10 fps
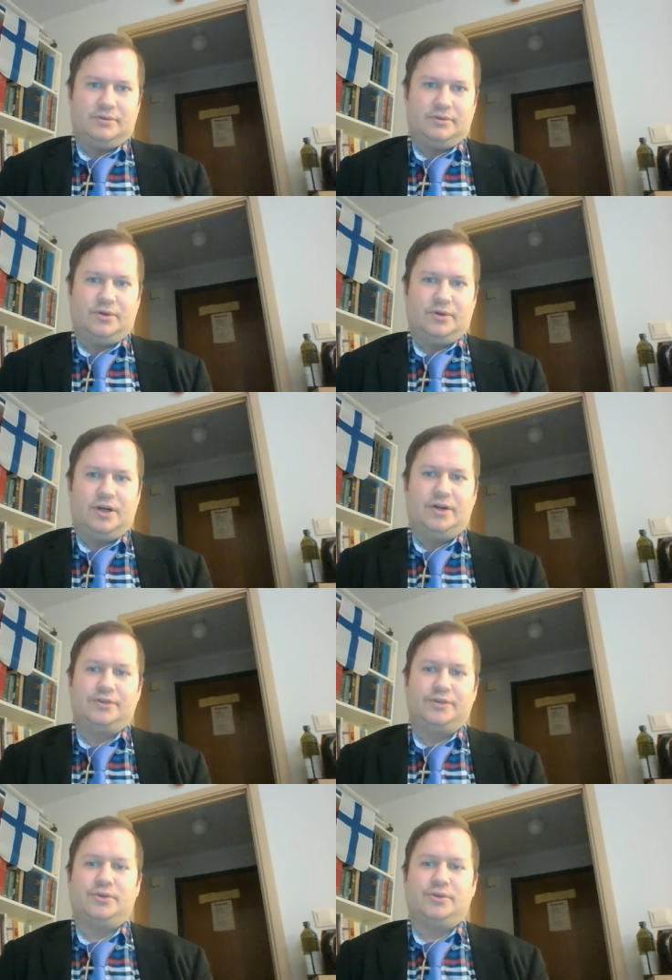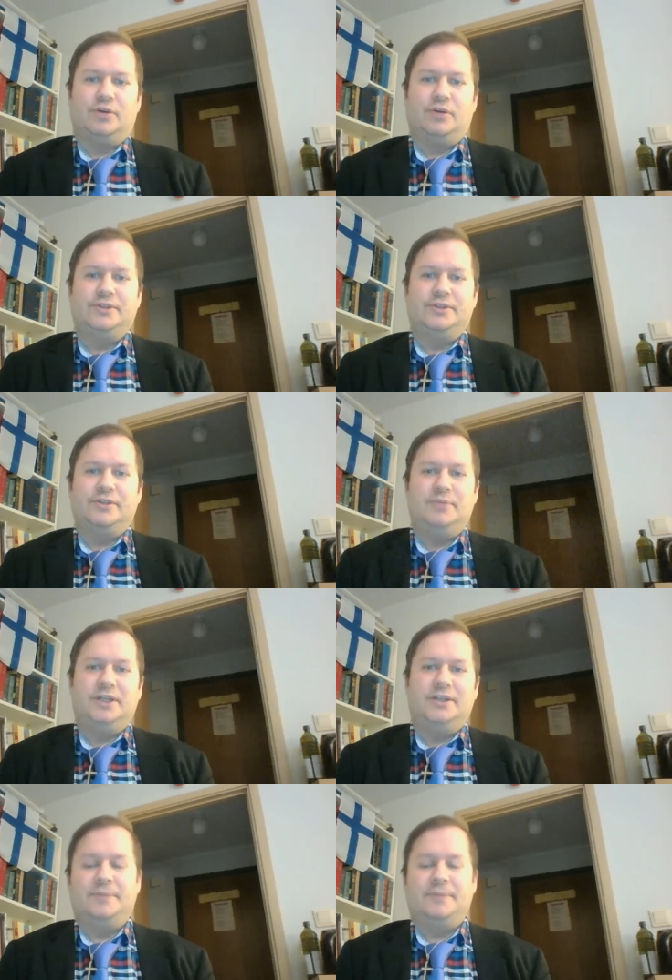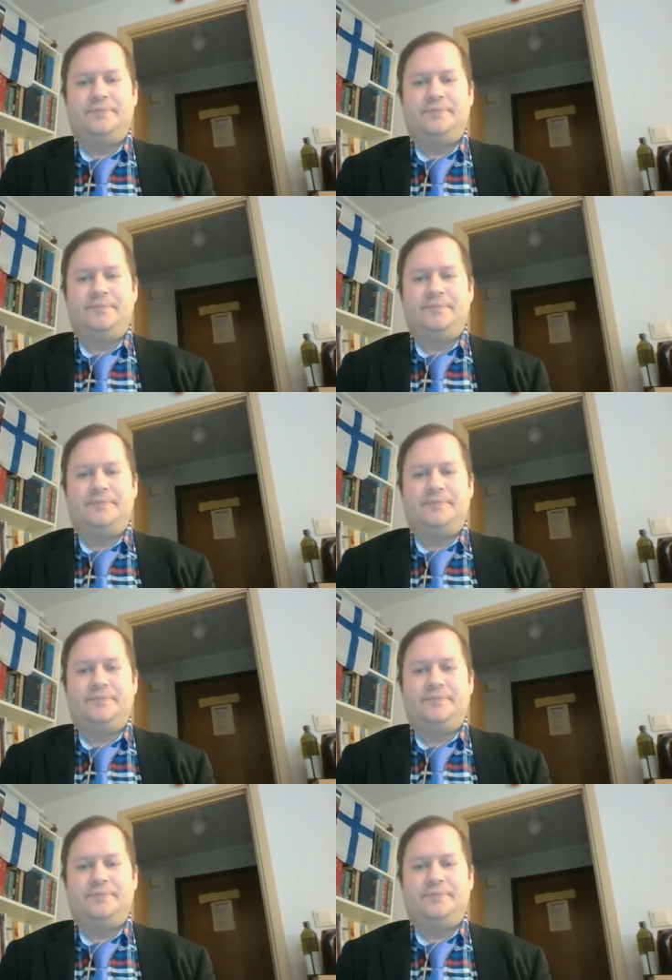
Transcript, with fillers: or are not to comment in media